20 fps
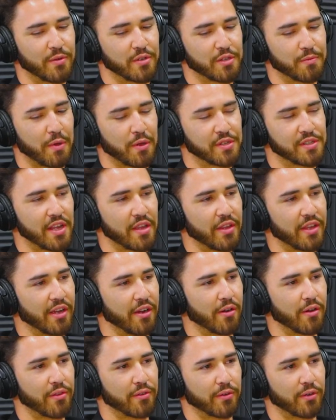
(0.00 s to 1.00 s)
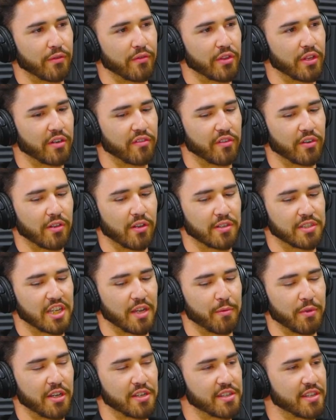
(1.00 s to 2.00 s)
she was the most selling author over there for a long
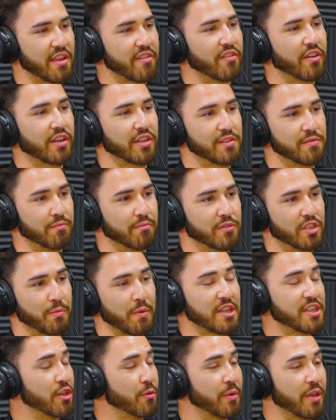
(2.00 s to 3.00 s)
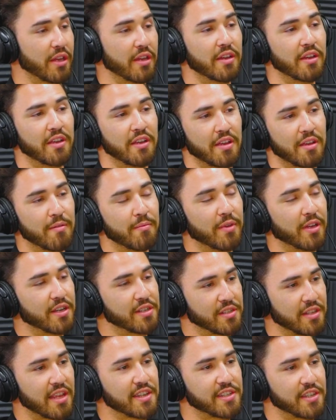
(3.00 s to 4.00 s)
time because of that fucking. She might still be. Yeah.
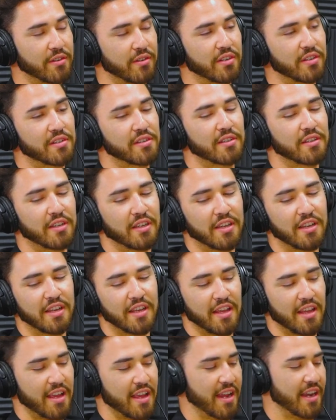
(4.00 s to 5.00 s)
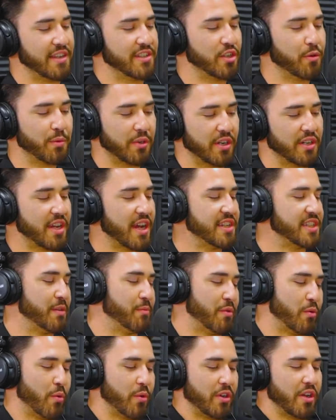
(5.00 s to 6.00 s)
Because of that series and it's super
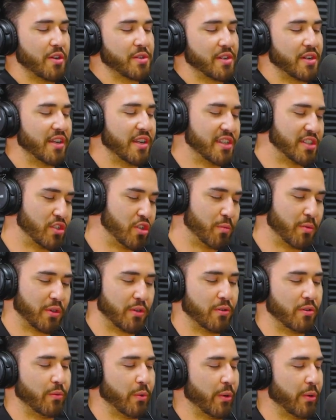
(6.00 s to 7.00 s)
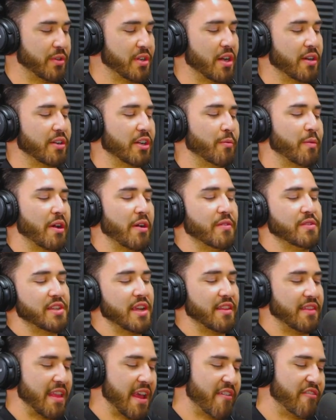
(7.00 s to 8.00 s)
enticing. But what goes on is super cool. And we were talking about is
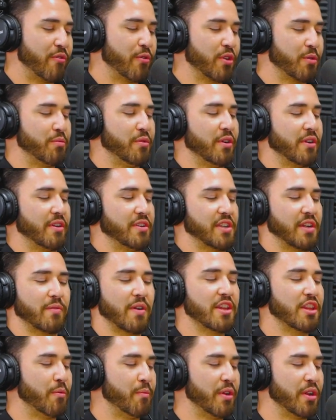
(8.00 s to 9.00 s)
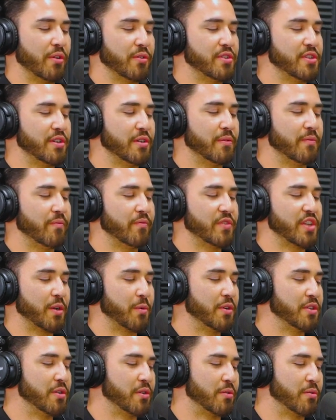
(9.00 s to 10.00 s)
that that fourth book is like right in the middle too. It's
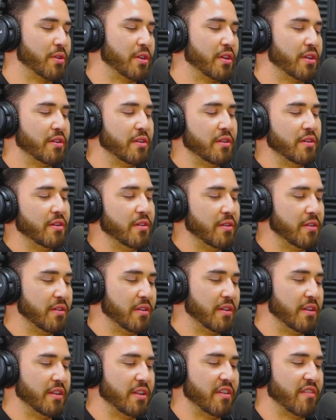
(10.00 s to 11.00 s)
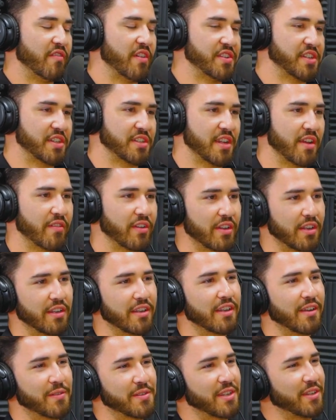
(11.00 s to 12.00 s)
like one, two, three, and then five, six, seven. You know
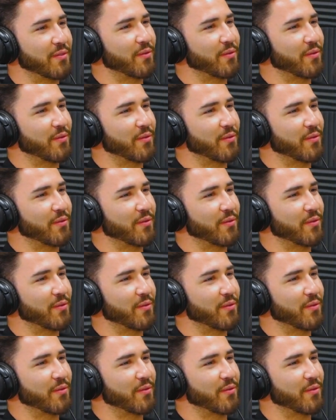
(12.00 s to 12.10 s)
what I'm